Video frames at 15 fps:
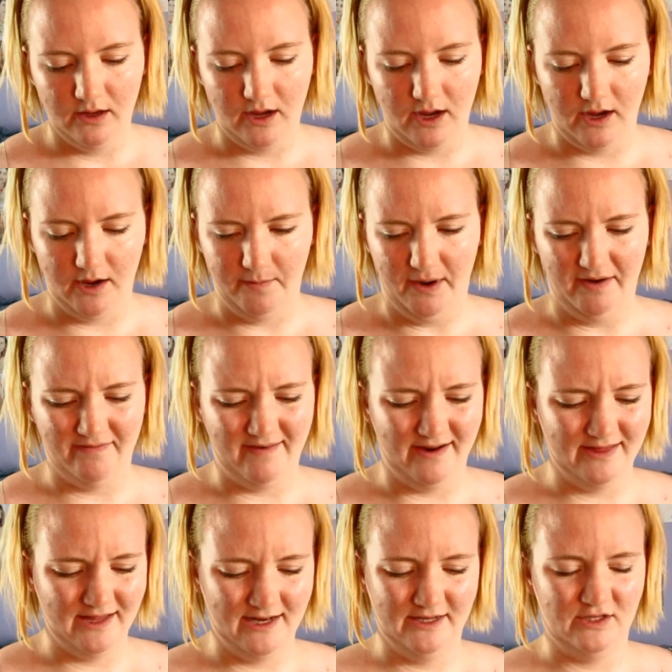I
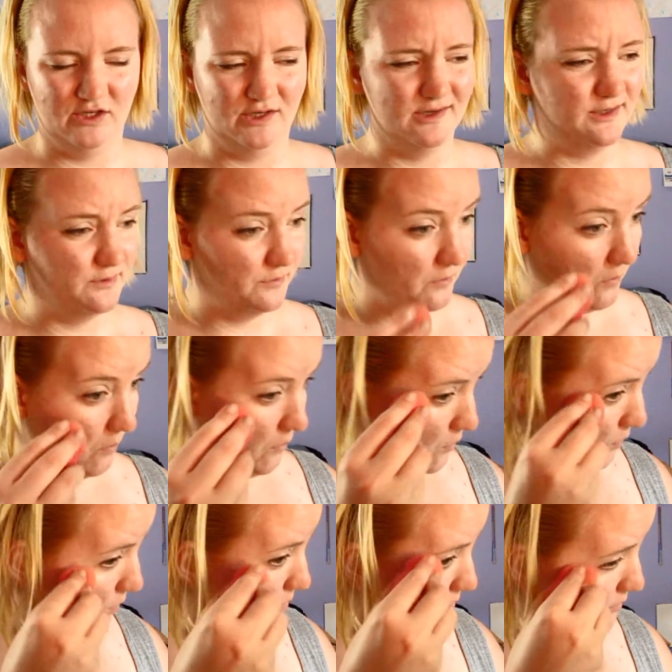find that it's just
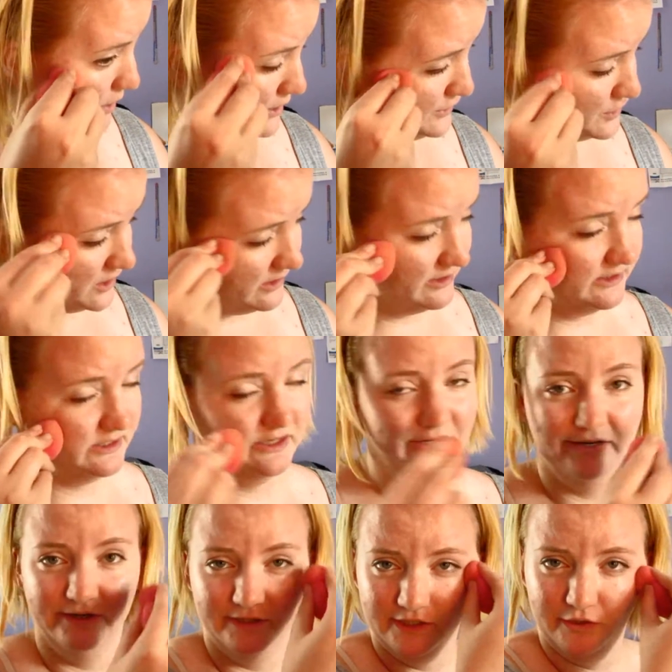much
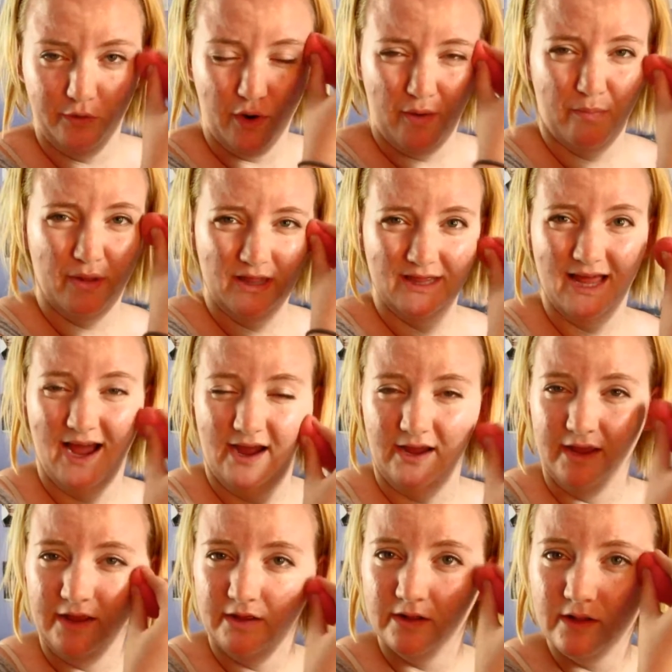easier to
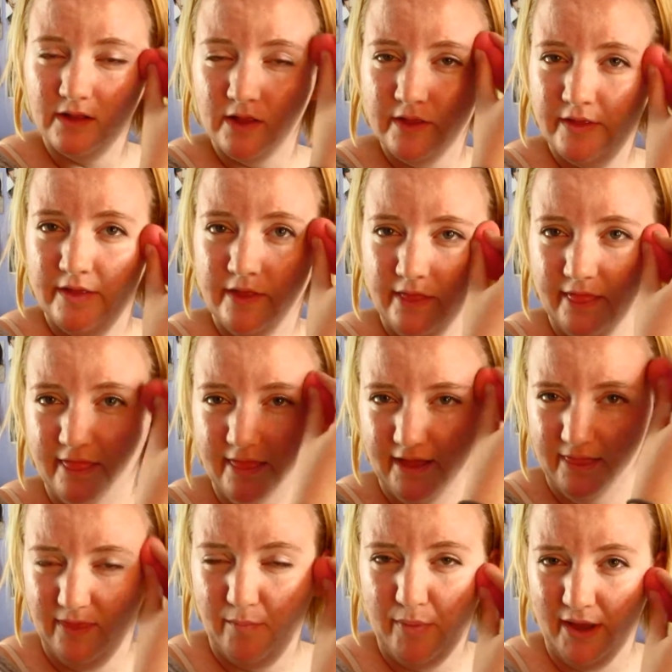apply
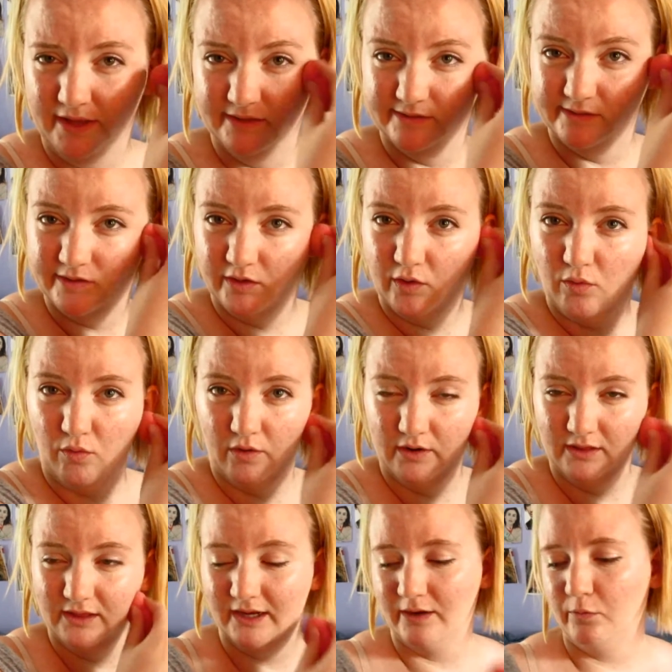than the pencil or
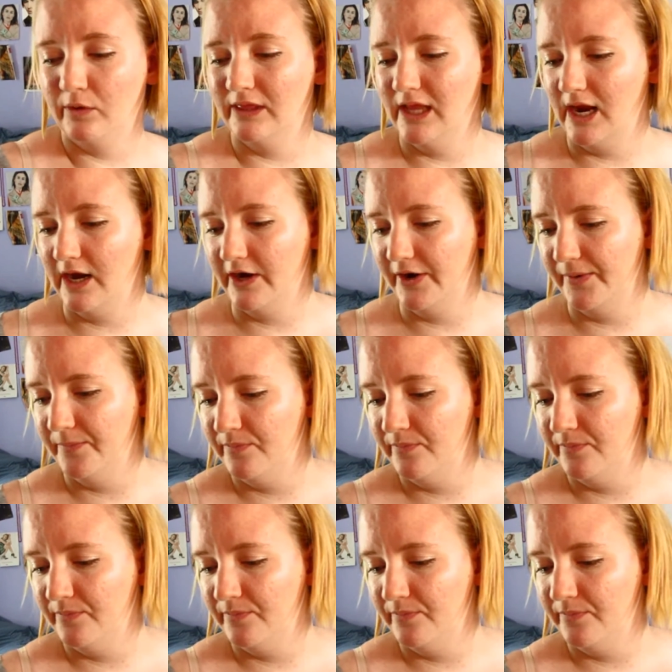liquid liner.